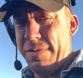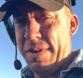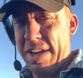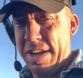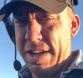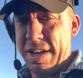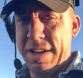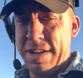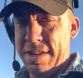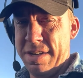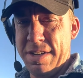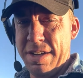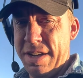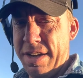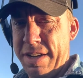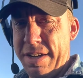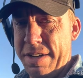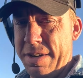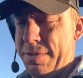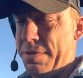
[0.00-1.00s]
I, I
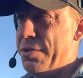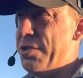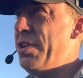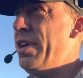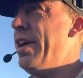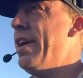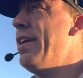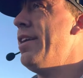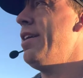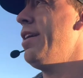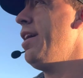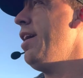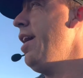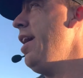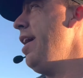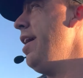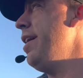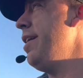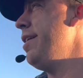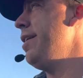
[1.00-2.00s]
didn't know shit.
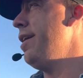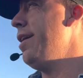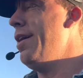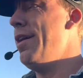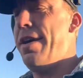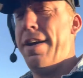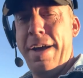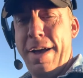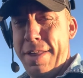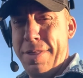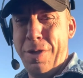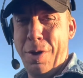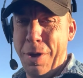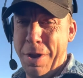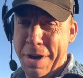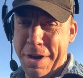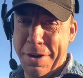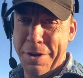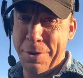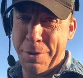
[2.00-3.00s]
And uh, I thought
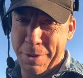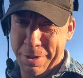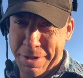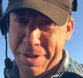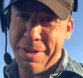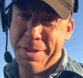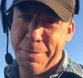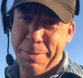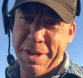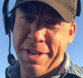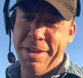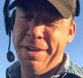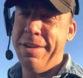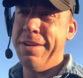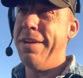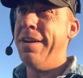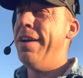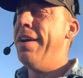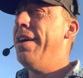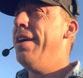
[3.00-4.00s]
I knew a little bit.
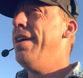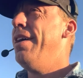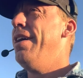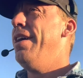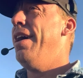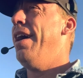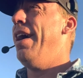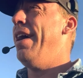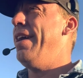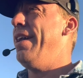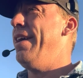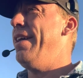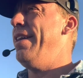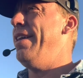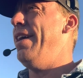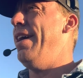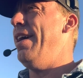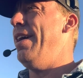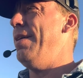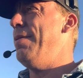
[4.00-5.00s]
And then
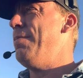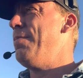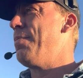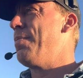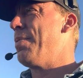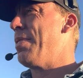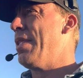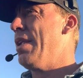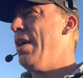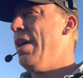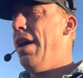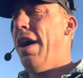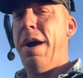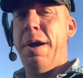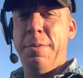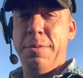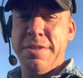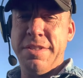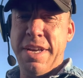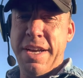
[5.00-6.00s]
uh, I
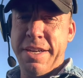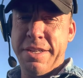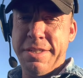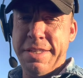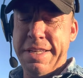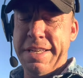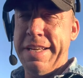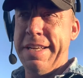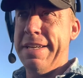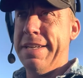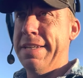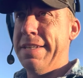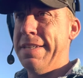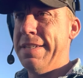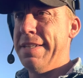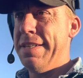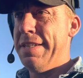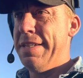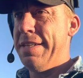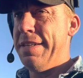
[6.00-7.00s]
was actually
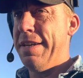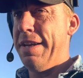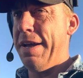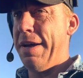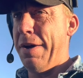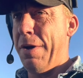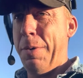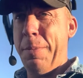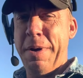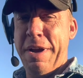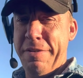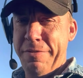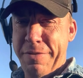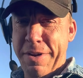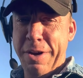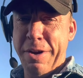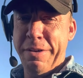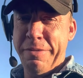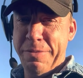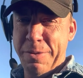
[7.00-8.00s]
on my
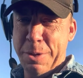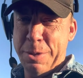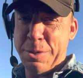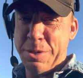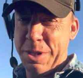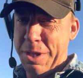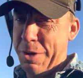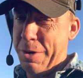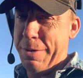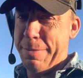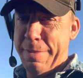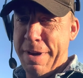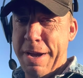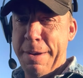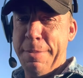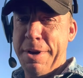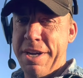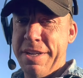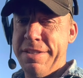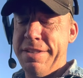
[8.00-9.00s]
very first load by
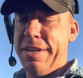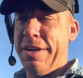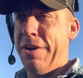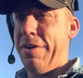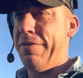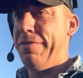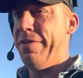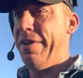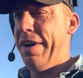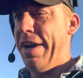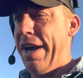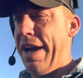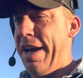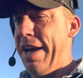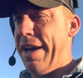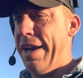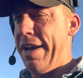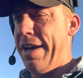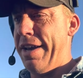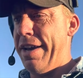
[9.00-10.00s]
myself,
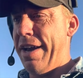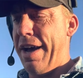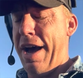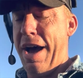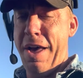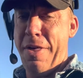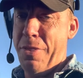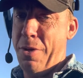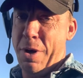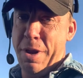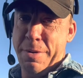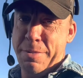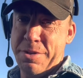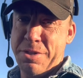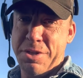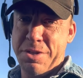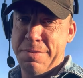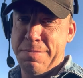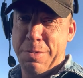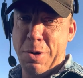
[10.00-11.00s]
and I thought it was
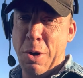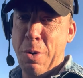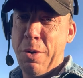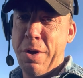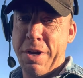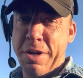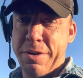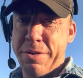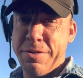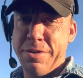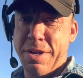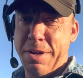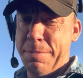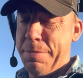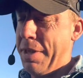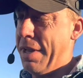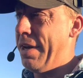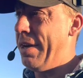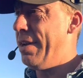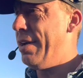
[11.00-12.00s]
just broken or
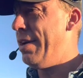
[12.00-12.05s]
something.